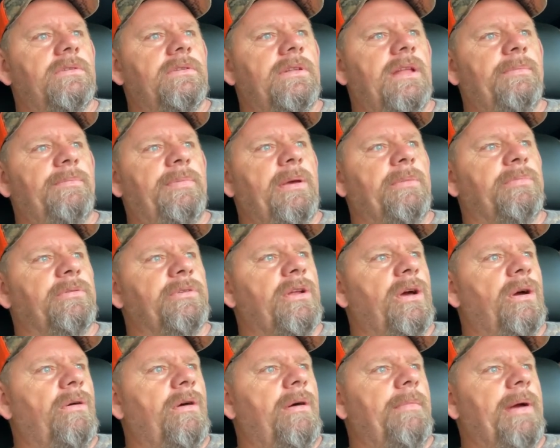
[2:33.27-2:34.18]
let people
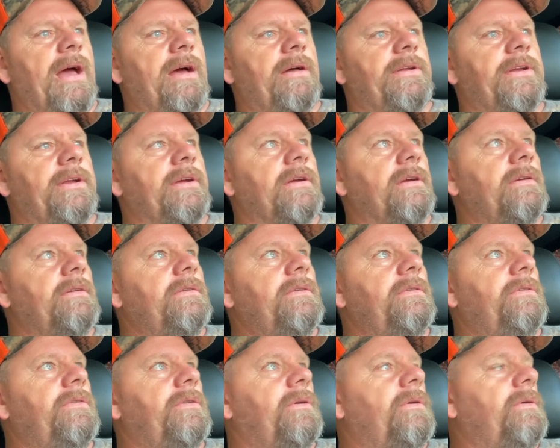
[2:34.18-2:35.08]
know I'm out here.
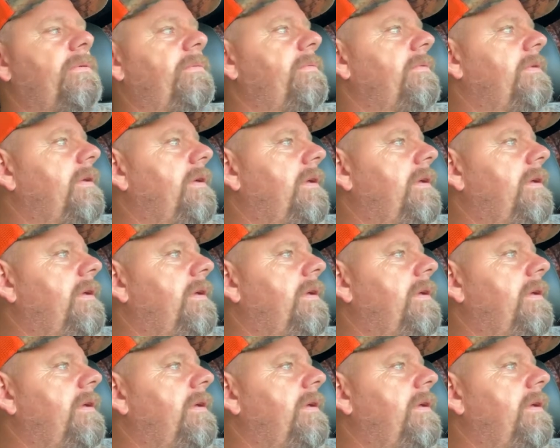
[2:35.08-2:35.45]
So